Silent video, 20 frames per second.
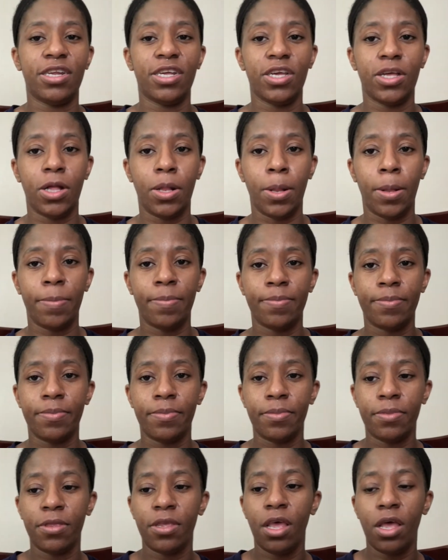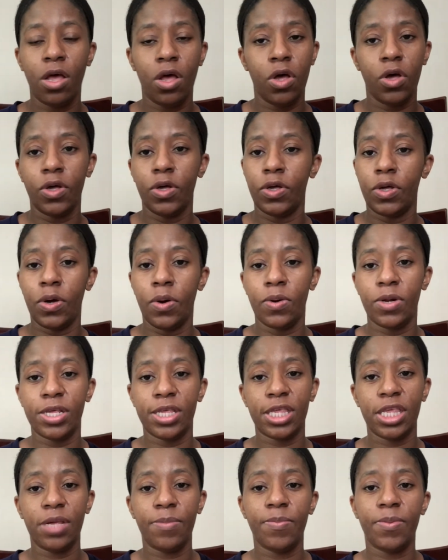he'll go to
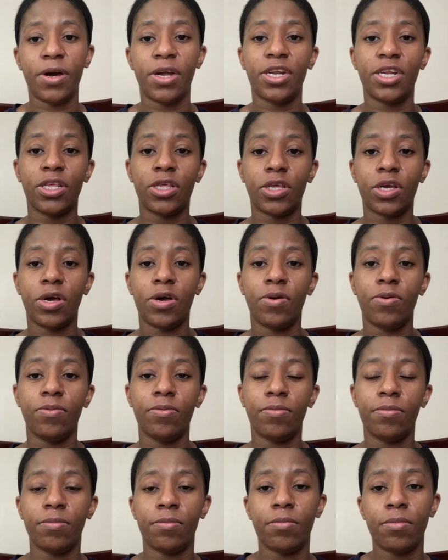sleep on his own.